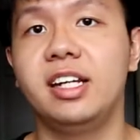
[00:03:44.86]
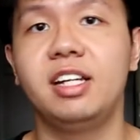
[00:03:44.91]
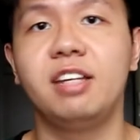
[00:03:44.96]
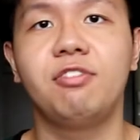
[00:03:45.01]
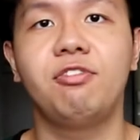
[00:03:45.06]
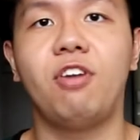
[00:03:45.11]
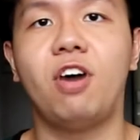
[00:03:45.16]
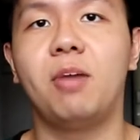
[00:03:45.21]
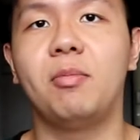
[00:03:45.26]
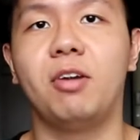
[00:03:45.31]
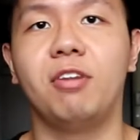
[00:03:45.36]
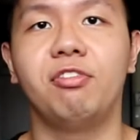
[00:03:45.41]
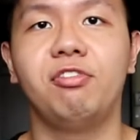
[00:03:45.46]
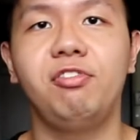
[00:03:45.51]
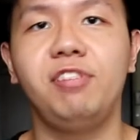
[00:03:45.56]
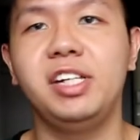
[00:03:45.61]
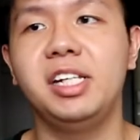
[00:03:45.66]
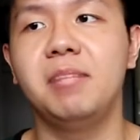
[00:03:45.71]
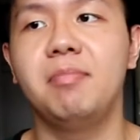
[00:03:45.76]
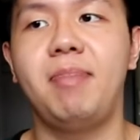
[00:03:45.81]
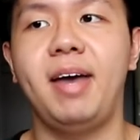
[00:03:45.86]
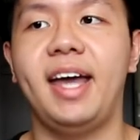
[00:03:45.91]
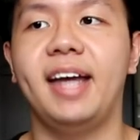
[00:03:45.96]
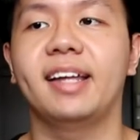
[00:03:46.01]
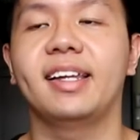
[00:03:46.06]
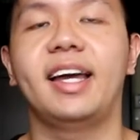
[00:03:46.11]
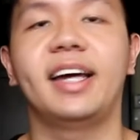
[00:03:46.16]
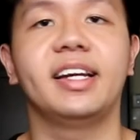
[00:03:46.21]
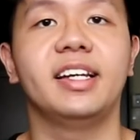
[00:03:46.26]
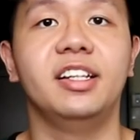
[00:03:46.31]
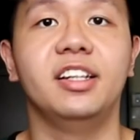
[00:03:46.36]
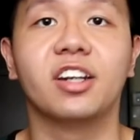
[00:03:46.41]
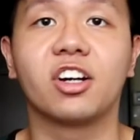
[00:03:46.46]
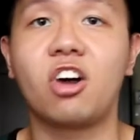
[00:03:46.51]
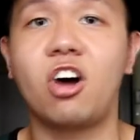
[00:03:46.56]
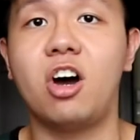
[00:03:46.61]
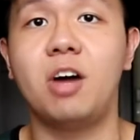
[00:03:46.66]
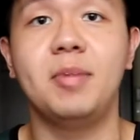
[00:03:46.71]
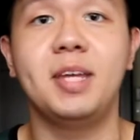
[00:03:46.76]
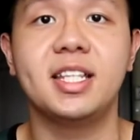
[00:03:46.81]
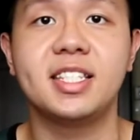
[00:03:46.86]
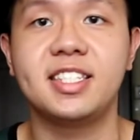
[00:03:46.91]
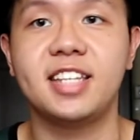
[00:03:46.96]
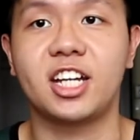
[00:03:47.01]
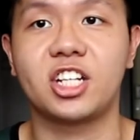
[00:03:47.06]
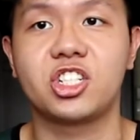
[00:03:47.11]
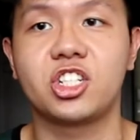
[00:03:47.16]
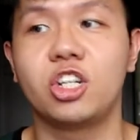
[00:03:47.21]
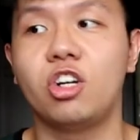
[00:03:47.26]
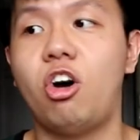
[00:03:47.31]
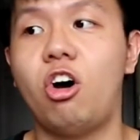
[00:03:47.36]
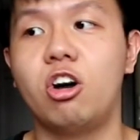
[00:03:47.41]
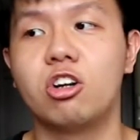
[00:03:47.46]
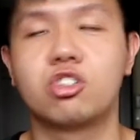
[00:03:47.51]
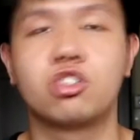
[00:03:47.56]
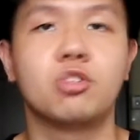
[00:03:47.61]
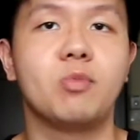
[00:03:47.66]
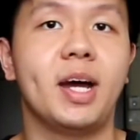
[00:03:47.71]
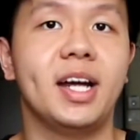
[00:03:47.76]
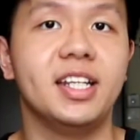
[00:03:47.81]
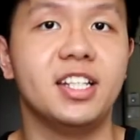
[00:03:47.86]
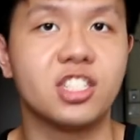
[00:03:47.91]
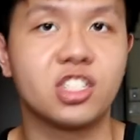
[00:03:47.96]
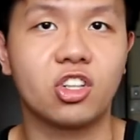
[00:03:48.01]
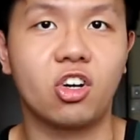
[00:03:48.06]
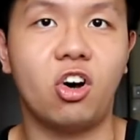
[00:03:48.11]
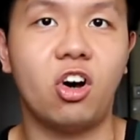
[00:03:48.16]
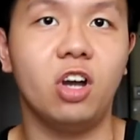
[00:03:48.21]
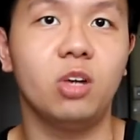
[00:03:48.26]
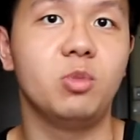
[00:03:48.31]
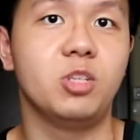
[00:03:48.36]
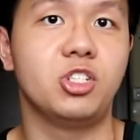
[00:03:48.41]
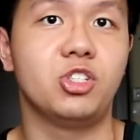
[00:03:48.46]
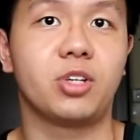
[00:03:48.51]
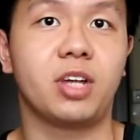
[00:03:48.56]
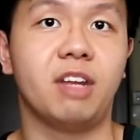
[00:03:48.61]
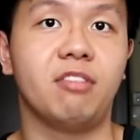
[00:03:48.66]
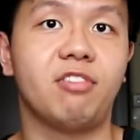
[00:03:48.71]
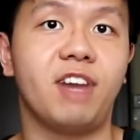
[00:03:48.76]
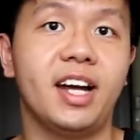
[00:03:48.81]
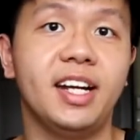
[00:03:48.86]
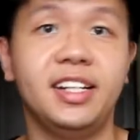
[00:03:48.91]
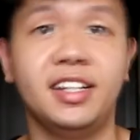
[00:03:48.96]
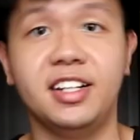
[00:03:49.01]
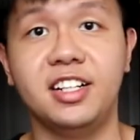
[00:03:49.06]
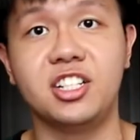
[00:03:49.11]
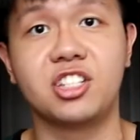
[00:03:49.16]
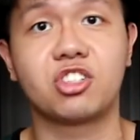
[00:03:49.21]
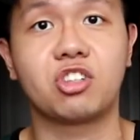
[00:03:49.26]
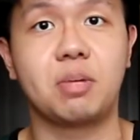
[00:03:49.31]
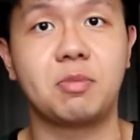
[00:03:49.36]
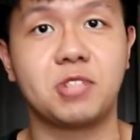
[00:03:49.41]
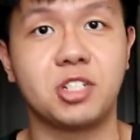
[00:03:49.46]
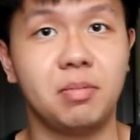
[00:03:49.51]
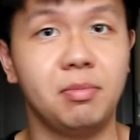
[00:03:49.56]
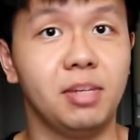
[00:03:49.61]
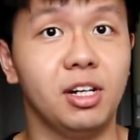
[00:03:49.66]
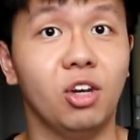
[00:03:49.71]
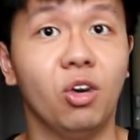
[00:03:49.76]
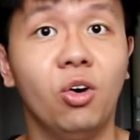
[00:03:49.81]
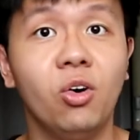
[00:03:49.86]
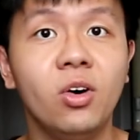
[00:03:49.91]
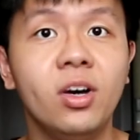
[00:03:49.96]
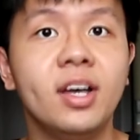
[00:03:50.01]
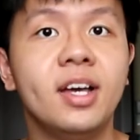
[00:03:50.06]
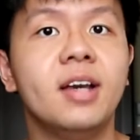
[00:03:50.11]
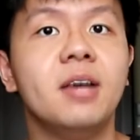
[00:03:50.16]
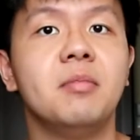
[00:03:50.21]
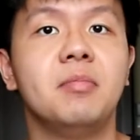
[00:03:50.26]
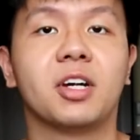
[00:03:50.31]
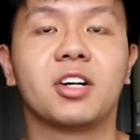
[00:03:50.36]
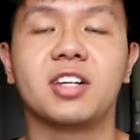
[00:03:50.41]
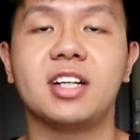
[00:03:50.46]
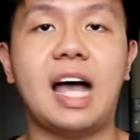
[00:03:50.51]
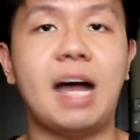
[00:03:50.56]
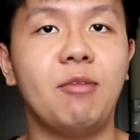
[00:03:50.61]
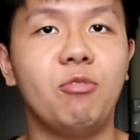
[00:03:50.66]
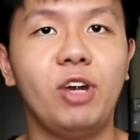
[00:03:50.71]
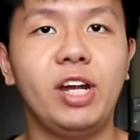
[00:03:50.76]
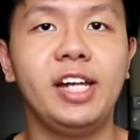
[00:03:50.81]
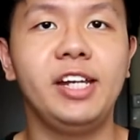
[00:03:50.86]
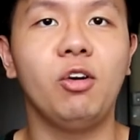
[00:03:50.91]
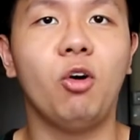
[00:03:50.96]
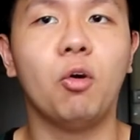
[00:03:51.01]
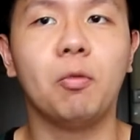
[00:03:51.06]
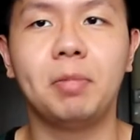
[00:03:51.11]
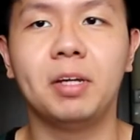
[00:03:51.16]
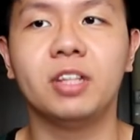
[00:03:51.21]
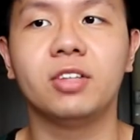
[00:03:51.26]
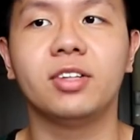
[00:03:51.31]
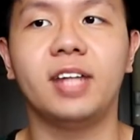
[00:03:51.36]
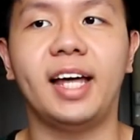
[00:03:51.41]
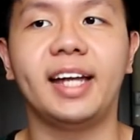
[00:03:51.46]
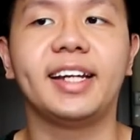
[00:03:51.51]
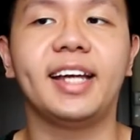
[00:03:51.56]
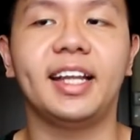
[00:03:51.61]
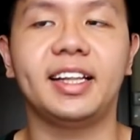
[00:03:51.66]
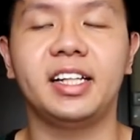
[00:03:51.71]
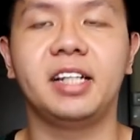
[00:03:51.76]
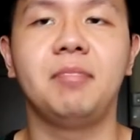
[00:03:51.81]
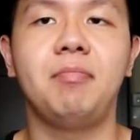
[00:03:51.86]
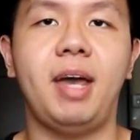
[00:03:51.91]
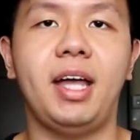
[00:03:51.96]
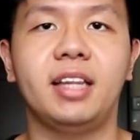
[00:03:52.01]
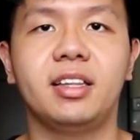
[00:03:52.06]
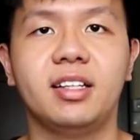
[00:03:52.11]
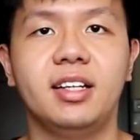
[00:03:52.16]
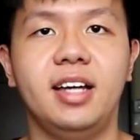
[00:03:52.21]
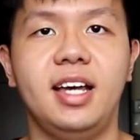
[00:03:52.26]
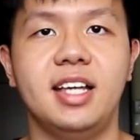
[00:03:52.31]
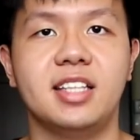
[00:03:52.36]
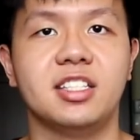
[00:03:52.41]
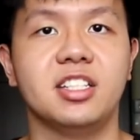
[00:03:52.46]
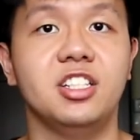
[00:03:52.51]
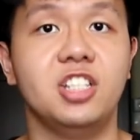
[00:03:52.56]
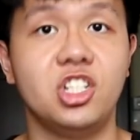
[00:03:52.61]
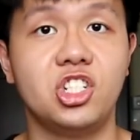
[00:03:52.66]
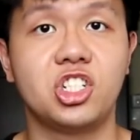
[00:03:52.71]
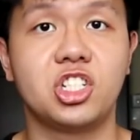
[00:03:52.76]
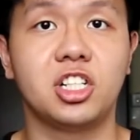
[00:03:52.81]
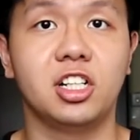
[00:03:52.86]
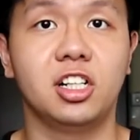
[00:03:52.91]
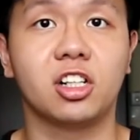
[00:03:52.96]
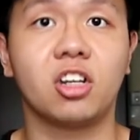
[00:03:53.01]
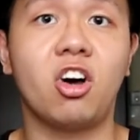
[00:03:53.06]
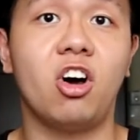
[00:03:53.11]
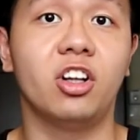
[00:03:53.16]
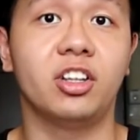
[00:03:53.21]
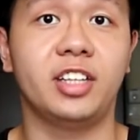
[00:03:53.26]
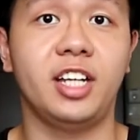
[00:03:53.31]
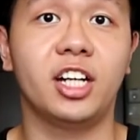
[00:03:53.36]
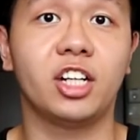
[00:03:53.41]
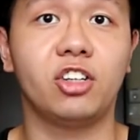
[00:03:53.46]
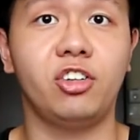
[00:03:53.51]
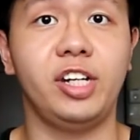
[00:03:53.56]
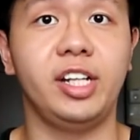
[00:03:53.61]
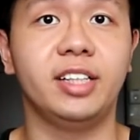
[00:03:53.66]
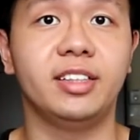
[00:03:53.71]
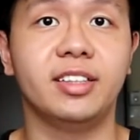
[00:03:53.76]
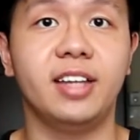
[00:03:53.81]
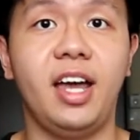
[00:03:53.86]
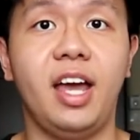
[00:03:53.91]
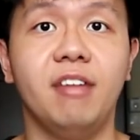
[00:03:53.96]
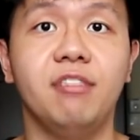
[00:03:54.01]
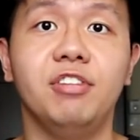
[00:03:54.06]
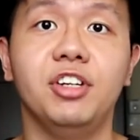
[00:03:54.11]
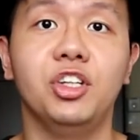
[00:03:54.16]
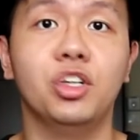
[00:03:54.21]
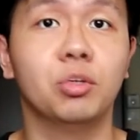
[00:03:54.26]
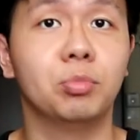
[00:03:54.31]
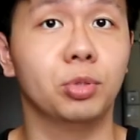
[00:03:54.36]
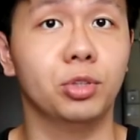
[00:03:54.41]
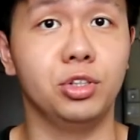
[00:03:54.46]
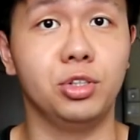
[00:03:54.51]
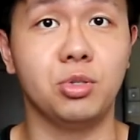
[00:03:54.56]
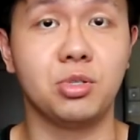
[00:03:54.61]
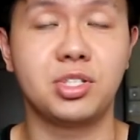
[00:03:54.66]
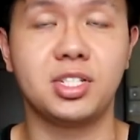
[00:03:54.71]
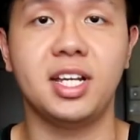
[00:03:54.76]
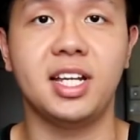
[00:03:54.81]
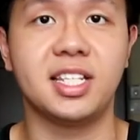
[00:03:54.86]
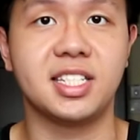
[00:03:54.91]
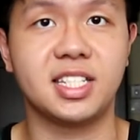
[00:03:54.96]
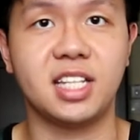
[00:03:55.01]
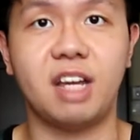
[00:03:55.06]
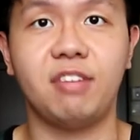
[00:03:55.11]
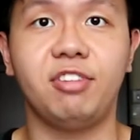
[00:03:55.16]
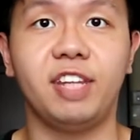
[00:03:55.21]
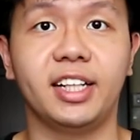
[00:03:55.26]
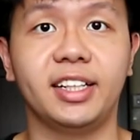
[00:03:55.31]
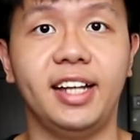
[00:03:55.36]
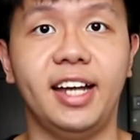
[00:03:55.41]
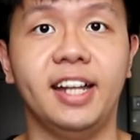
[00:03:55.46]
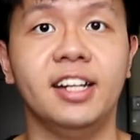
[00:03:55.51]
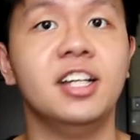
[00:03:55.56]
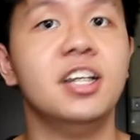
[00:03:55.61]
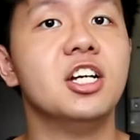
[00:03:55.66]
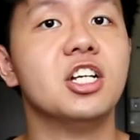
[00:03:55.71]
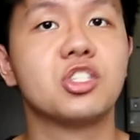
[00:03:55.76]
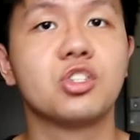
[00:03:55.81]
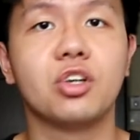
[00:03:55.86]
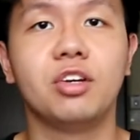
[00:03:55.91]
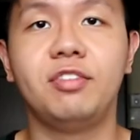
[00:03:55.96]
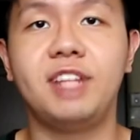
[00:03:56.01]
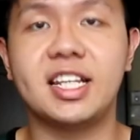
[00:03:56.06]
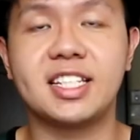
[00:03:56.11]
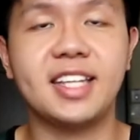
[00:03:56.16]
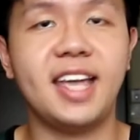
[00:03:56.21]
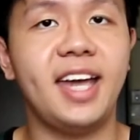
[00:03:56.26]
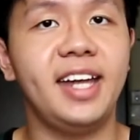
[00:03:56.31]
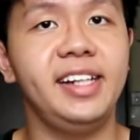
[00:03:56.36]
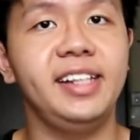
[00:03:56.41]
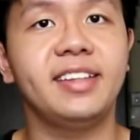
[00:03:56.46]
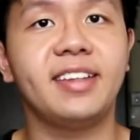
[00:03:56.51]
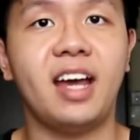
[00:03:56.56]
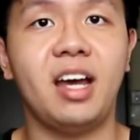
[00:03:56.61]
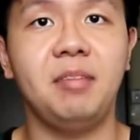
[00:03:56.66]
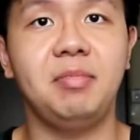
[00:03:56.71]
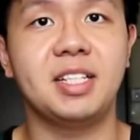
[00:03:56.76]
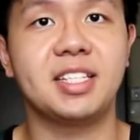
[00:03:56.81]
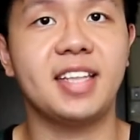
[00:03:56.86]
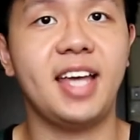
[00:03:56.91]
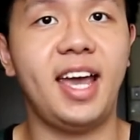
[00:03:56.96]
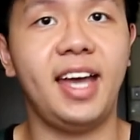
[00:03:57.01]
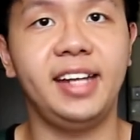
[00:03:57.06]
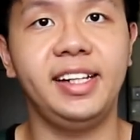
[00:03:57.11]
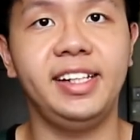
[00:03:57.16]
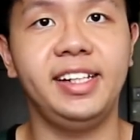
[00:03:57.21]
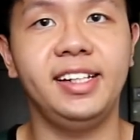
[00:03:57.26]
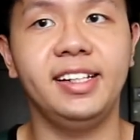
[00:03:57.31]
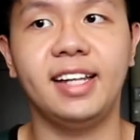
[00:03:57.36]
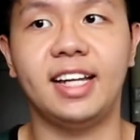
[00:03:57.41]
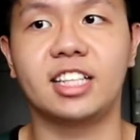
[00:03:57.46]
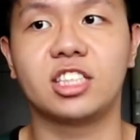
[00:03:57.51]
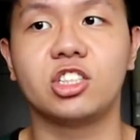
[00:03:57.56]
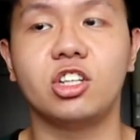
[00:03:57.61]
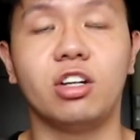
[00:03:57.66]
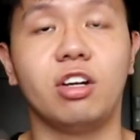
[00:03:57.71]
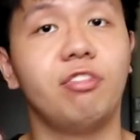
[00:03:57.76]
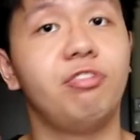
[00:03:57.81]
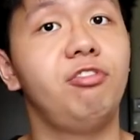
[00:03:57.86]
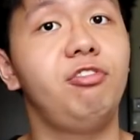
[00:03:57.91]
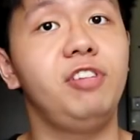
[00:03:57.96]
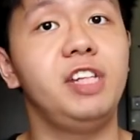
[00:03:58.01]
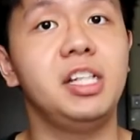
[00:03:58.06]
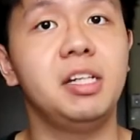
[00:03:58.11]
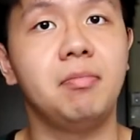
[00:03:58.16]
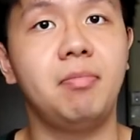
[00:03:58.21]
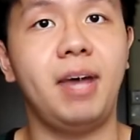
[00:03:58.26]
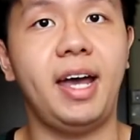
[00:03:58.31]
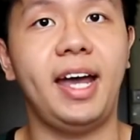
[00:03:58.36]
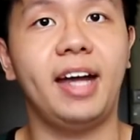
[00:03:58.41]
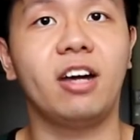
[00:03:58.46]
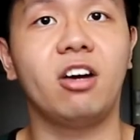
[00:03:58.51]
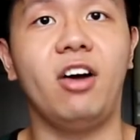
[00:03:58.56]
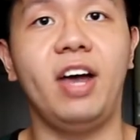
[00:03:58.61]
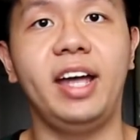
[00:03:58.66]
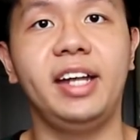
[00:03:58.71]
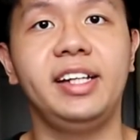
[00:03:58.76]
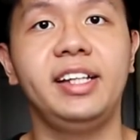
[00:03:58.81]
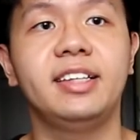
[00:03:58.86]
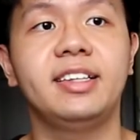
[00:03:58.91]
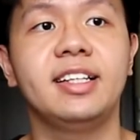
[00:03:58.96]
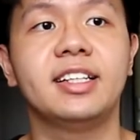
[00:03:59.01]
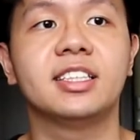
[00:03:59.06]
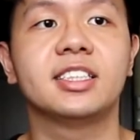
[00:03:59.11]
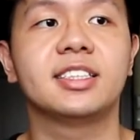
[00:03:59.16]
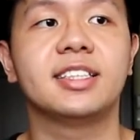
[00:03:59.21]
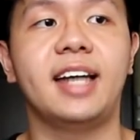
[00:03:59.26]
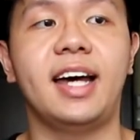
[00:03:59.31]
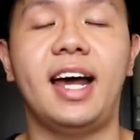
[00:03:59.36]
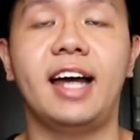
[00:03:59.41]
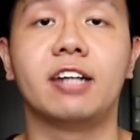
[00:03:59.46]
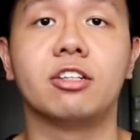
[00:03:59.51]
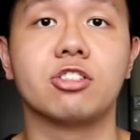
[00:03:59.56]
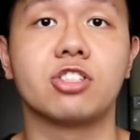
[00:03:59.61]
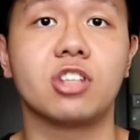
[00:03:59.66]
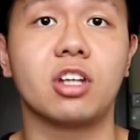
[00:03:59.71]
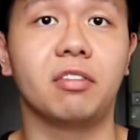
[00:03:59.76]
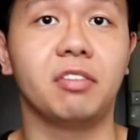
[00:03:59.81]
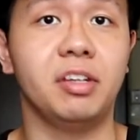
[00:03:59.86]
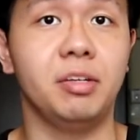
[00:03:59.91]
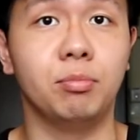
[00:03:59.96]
form of feedback like in the comment section or through my Discord, which you can find in the description below, because I'm really open to like getting better as a digital content creator and video producer and stuff like that. So if there's any time, there's any like sort of feedback or any things that I could sort of